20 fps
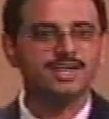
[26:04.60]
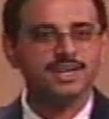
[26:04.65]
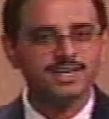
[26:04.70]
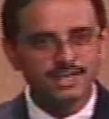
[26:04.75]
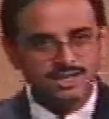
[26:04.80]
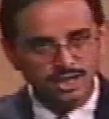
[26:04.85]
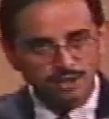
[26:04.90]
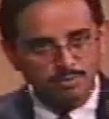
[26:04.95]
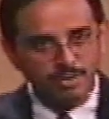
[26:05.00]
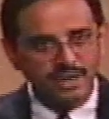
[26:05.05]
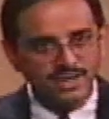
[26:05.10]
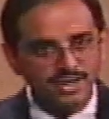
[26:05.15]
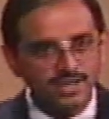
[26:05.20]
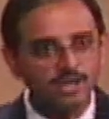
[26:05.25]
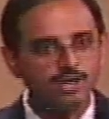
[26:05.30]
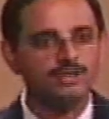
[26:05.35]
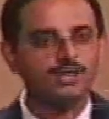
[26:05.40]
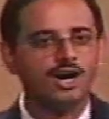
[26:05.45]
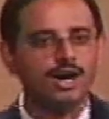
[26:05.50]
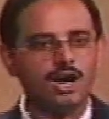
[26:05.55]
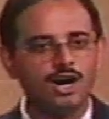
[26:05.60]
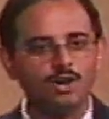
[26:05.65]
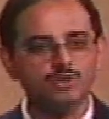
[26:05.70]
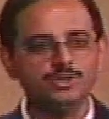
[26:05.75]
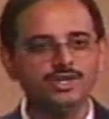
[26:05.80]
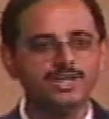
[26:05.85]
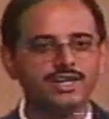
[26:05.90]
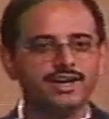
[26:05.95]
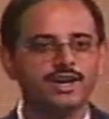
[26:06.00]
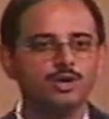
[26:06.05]
depending on how
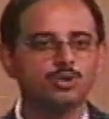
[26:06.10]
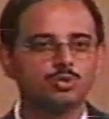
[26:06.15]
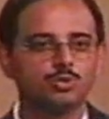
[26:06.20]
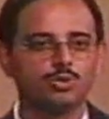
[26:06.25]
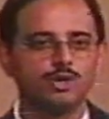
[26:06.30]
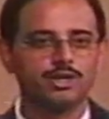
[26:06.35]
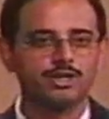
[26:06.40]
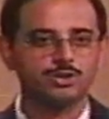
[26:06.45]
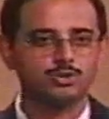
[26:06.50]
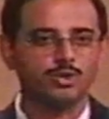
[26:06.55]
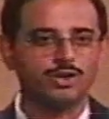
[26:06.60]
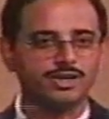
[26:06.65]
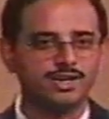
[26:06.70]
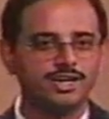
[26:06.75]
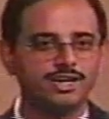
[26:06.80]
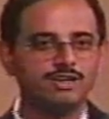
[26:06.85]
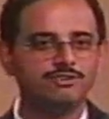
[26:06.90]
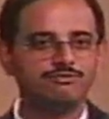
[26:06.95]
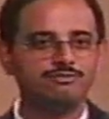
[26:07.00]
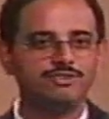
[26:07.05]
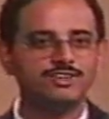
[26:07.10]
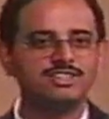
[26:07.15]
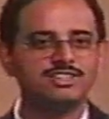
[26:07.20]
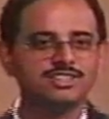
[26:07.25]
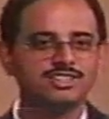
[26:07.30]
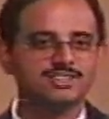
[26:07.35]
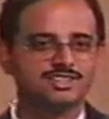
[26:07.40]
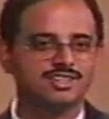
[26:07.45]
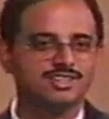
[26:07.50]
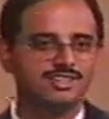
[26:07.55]
the layout works, what kind of
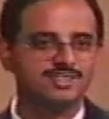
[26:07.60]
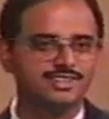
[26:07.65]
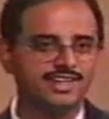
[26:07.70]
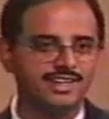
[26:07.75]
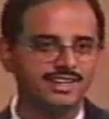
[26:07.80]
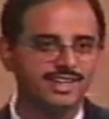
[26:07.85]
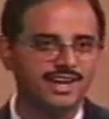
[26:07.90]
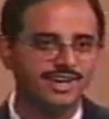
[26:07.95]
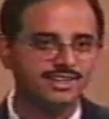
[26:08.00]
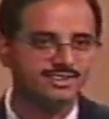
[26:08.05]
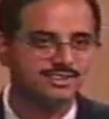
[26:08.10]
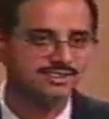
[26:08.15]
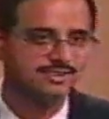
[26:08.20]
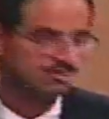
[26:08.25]
features the design has.